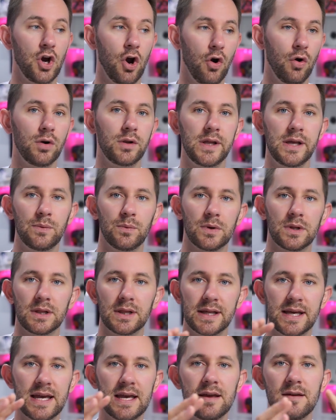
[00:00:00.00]
totally
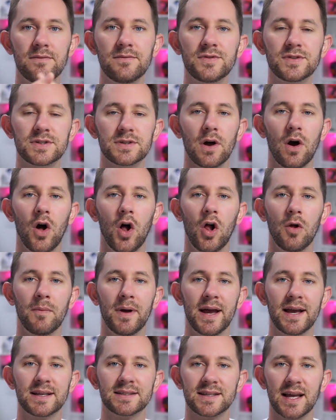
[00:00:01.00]
relieves
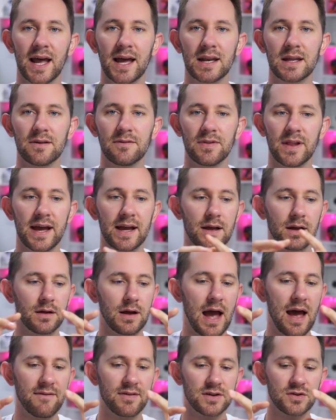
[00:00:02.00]
all my anxiety of like
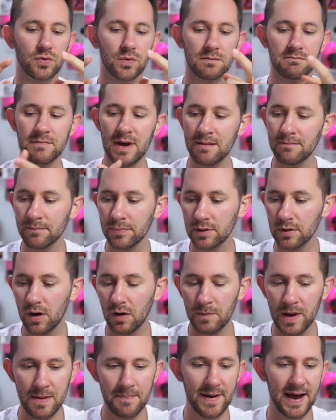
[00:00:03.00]
having to remember
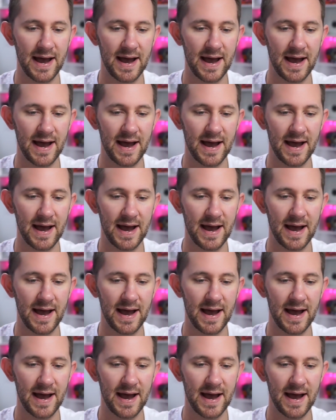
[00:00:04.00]
all my